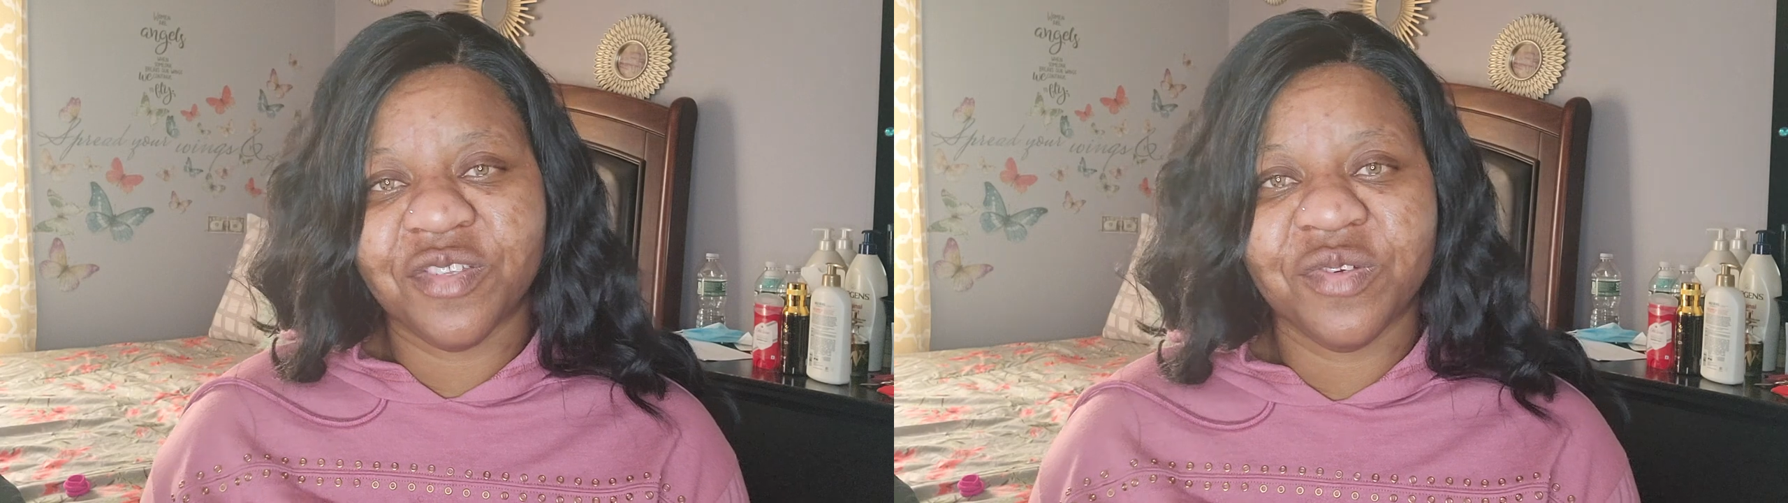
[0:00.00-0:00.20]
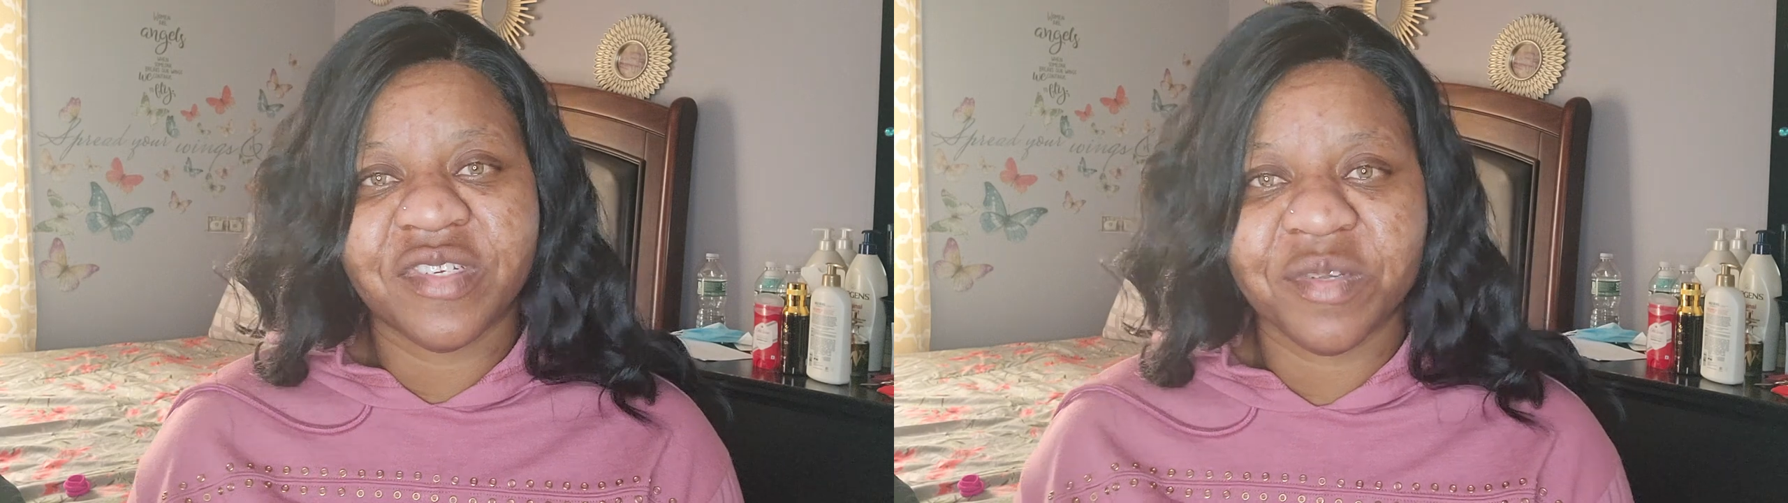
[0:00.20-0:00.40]

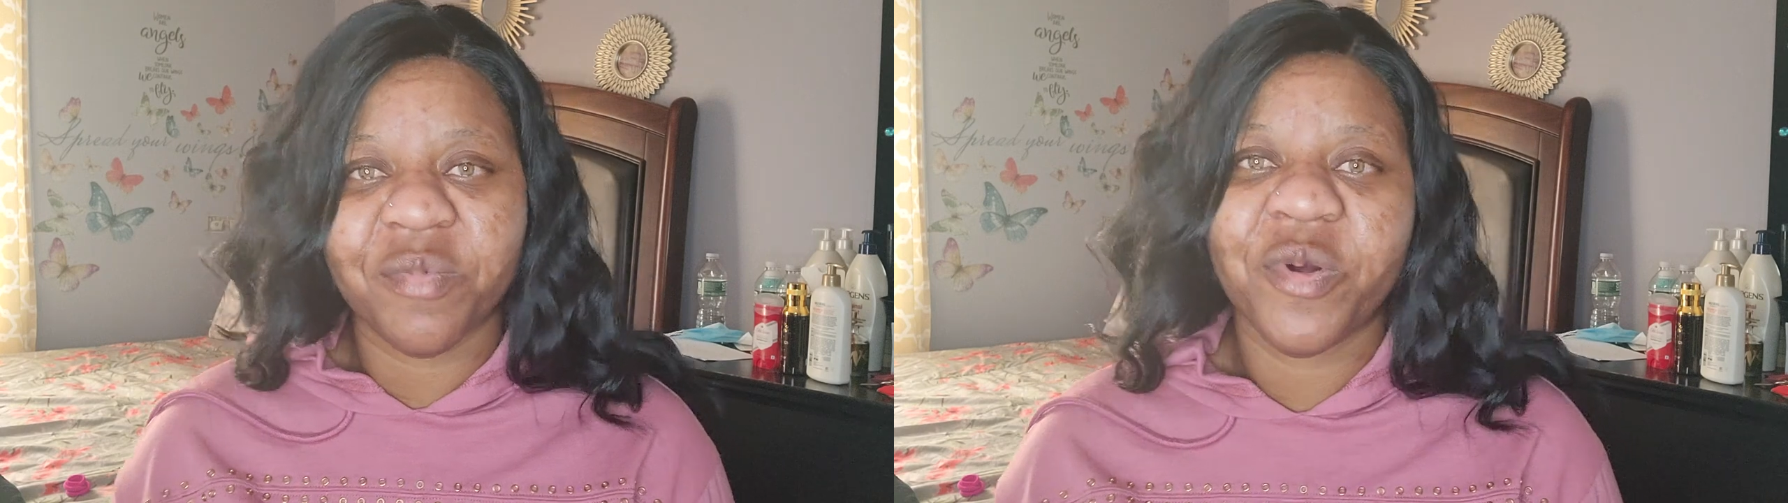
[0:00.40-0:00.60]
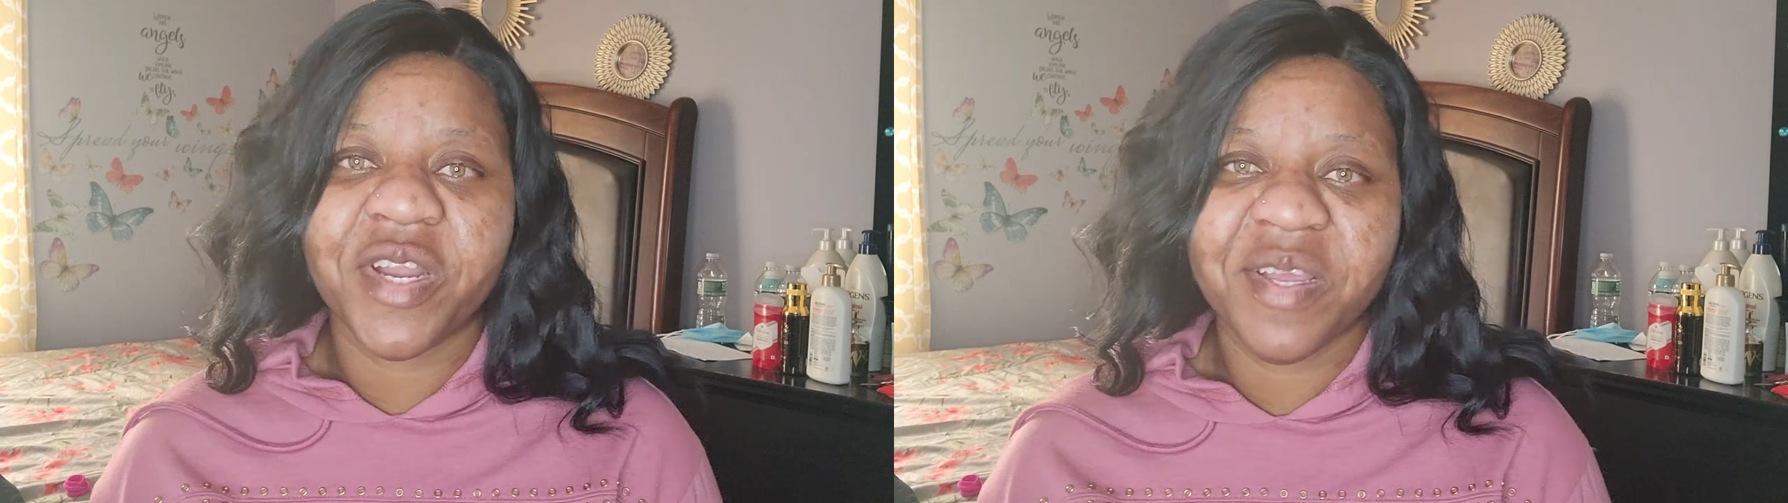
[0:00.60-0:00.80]
you're
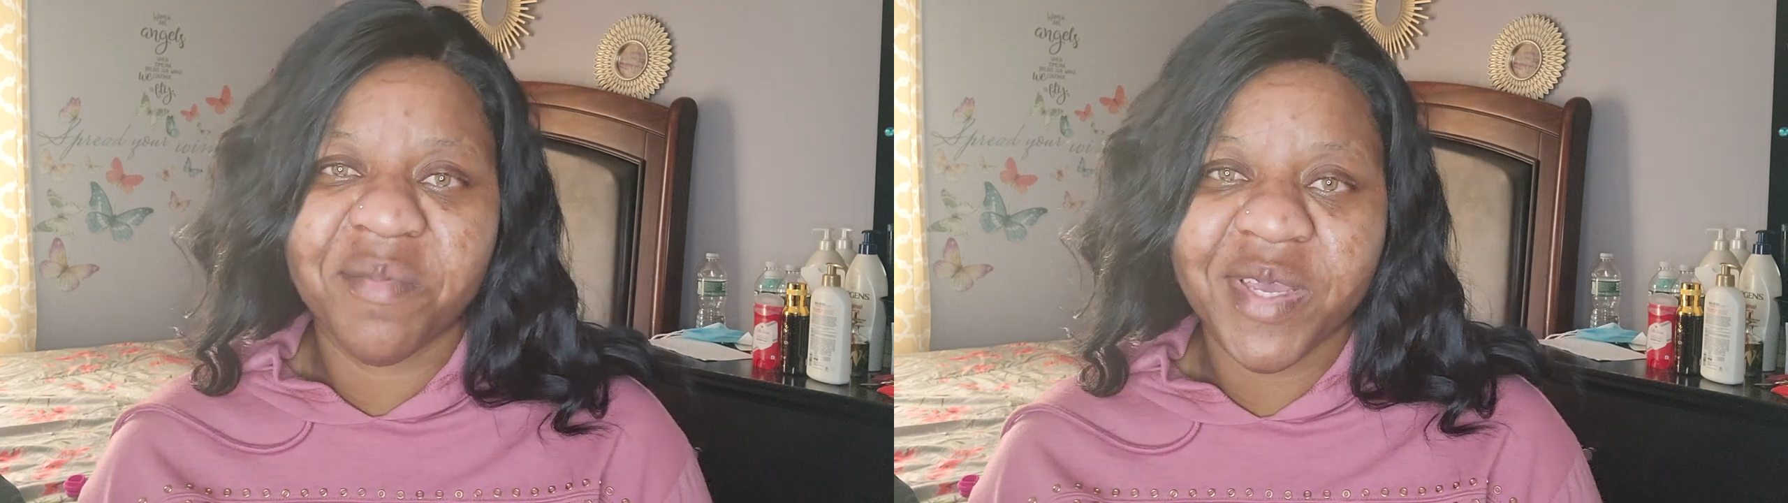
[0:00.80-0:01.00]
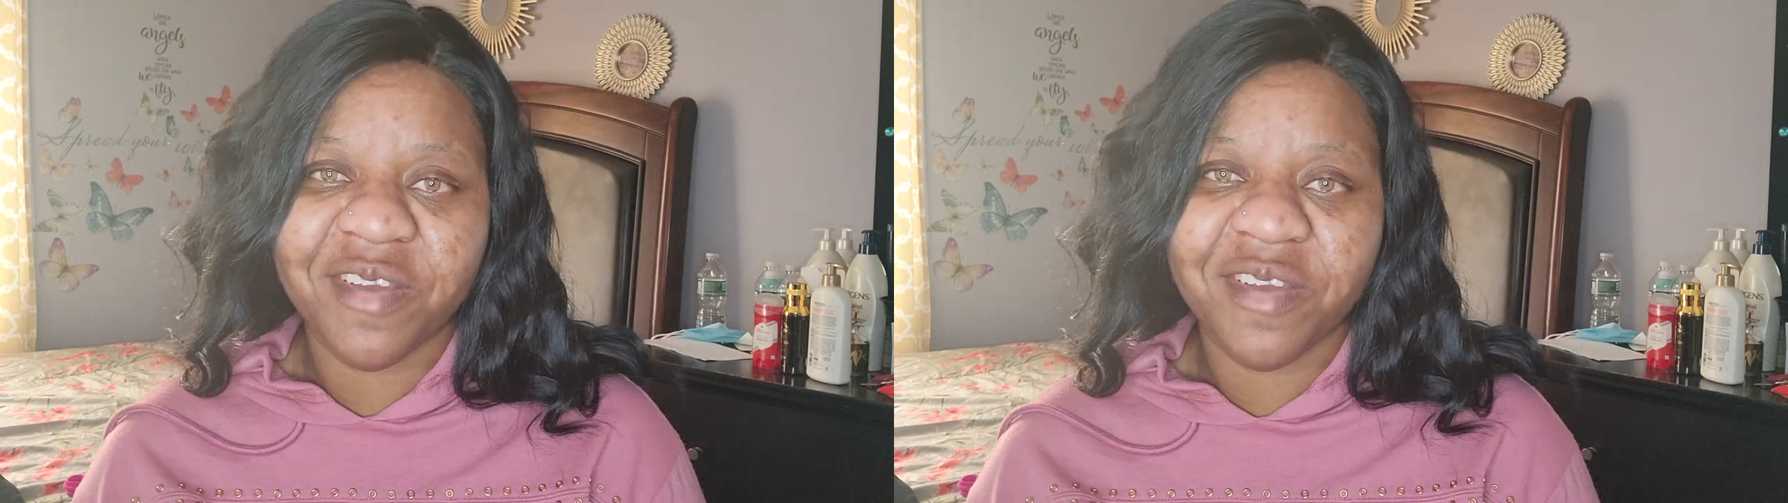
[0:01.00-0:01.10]
supporting me.